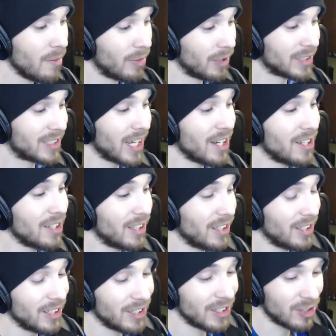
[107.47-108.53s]
Because then
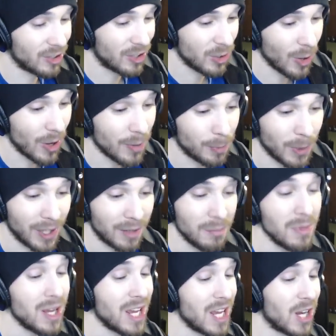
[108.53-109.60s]
you end up like
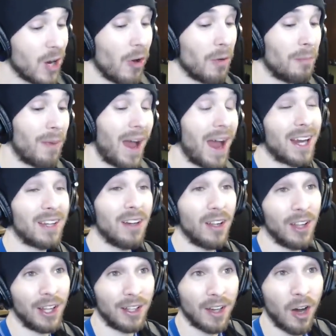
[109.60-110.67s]
me going back
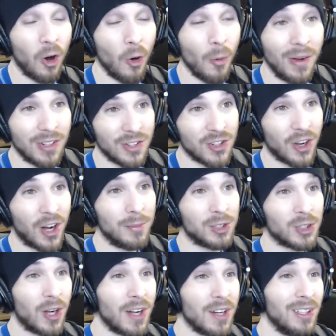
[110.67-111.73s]
like a whole bunch of times
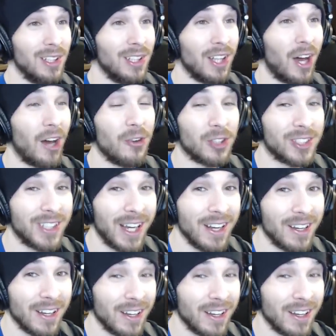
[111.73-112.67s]
trying to understand